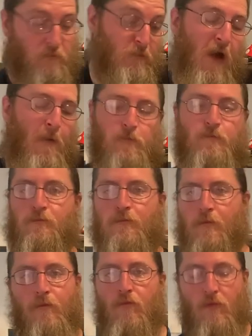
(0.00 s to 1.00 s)
Yeah.
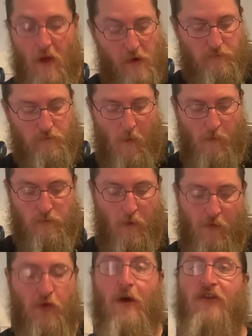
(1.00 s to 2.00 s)

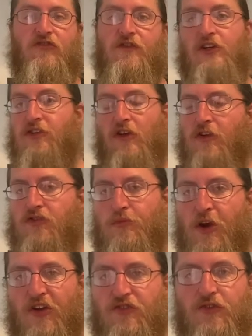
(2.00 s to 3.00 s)
The rest of it is
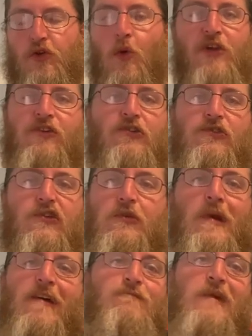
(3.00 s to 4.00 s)
unsurprisingly quite good too,
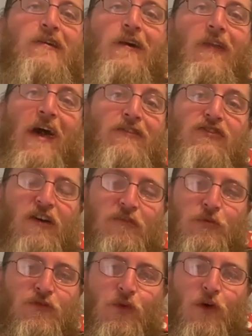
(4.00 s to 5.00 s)
but I've made all that stuff
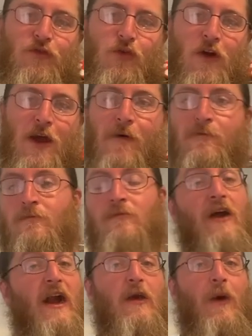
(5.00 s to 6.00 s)
before for you.
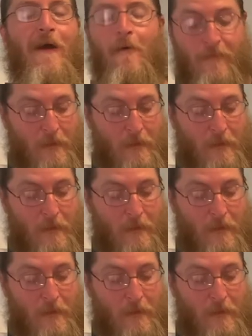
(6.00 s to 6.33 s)
Anyway,